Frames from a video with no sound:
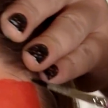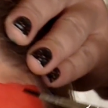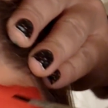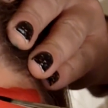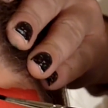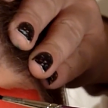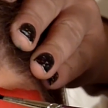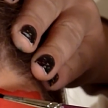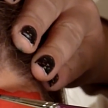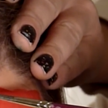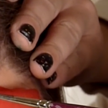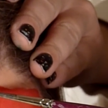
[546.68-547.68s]
for the
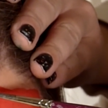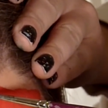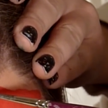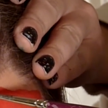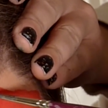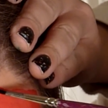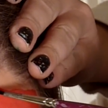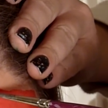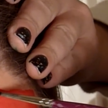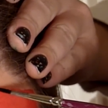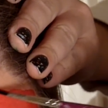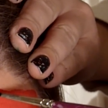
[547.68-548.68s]
hat, just a
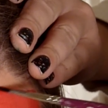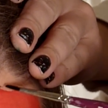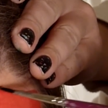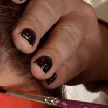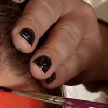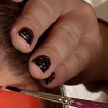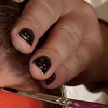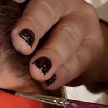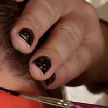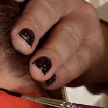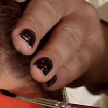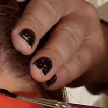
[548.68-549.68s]
quick
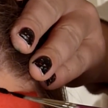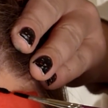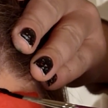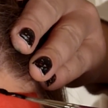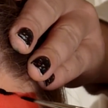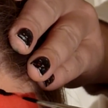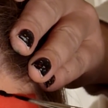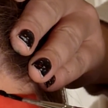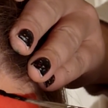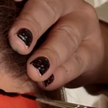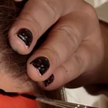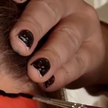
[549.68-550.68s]
kind of
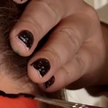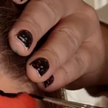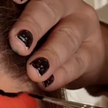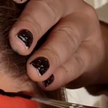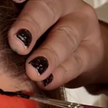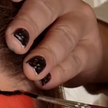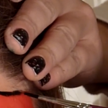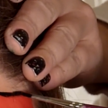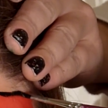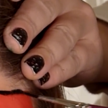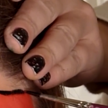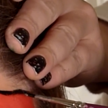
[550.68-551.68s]

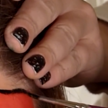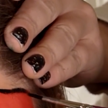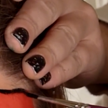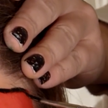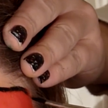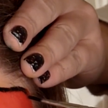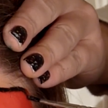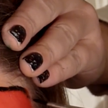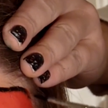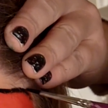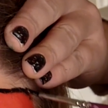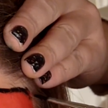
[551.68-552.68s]

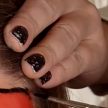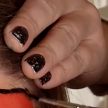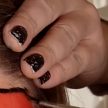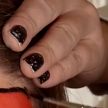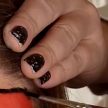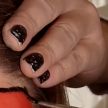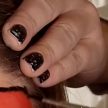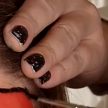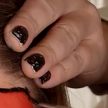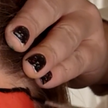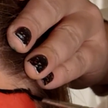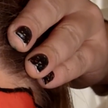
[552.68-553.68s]
scribbly and
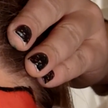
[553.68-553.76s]
raggedy